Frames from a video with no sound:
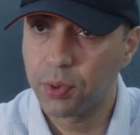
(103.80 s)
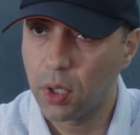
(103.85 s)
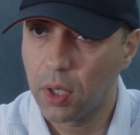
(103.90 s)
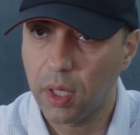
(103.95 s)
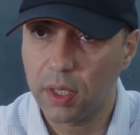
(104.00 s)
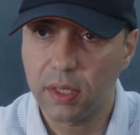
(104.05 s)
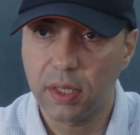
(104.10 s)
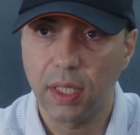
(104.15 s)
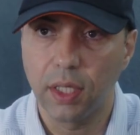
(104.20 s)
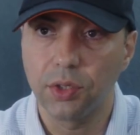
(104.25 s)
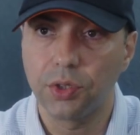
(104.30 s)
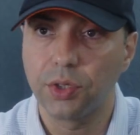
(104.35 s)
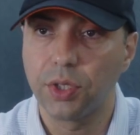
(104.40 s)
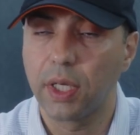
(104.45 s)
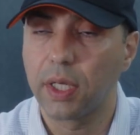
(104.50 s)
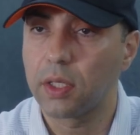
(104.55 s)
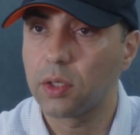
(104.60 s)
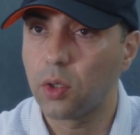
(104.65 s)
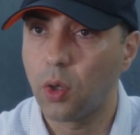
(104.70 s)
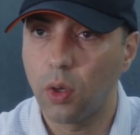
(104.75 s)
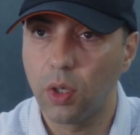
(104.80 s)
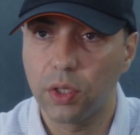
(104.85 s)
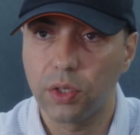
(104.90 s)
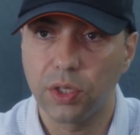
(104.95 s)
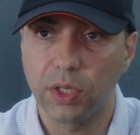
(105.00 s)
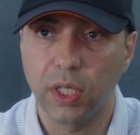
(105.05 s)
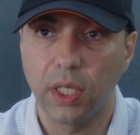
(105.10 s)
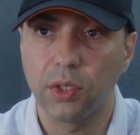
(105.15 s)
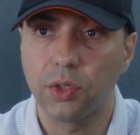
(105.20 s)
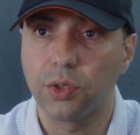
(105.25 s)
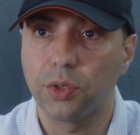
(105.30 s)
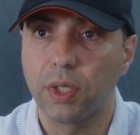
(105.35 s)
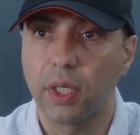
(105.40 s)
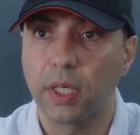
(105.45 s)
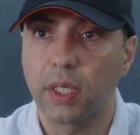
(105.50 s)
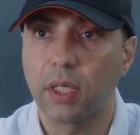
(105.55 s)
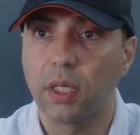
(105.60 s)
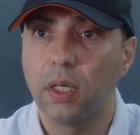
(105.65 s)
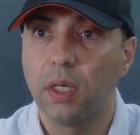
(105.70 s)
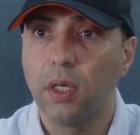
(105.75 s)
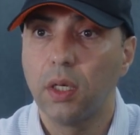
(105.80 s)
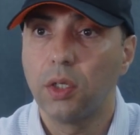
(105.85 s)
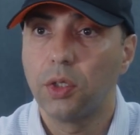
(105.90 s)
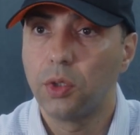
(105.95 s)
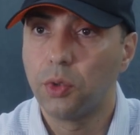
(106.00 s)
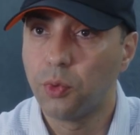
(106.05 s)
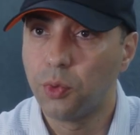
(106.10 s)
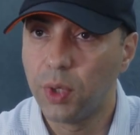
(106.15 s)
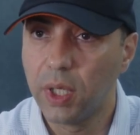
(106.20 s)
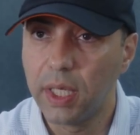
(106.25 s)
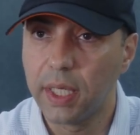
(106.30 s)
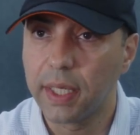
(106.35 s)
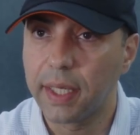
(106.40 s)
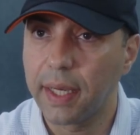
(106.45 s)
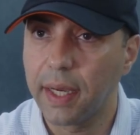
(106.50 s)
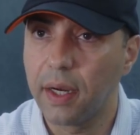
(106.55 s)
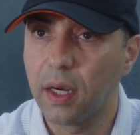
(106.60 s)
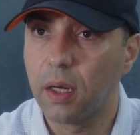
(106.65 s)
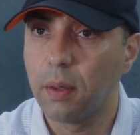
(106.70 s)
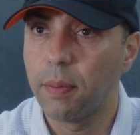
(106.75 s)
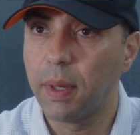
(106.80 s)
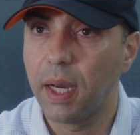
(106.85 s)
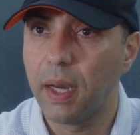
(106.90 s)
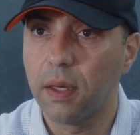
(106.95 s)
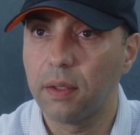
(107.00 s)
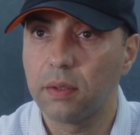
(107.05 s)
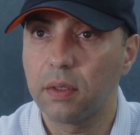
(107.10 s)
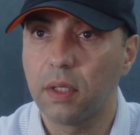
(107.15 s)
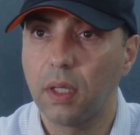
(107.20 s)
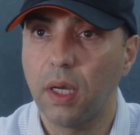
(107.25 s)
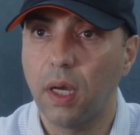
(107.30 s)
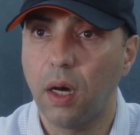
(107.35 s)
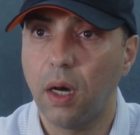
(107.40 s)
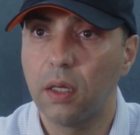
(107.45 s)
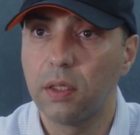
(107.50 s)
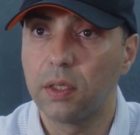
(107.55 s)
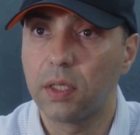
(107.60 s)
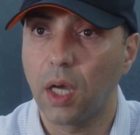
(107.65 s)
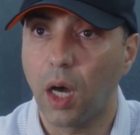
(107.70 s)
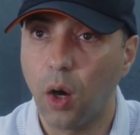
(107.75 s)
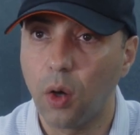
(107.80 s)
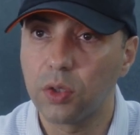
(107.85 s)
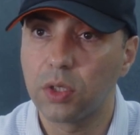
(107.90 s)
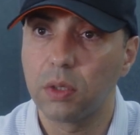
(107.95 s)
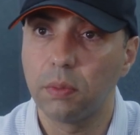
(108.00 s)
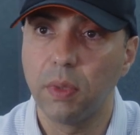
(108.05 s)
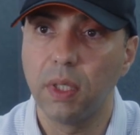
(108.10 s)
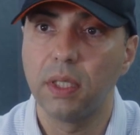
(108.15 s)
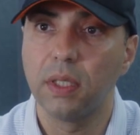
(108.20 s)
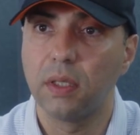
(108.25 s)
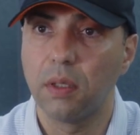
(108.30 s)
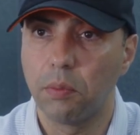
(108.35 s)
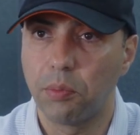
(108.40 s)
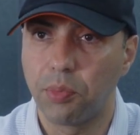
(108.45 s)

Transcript: product-centric, knowledge-centric. You really care about uh, the, ultimately the